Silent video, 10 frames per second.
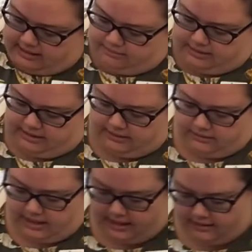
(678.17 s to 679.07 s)
Dumpty.
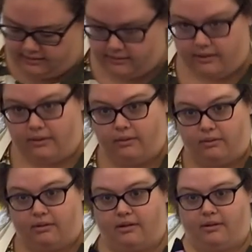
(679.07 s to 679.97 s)
Okay, so it
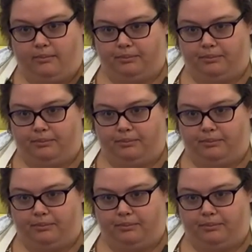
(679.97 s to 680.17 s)
goes.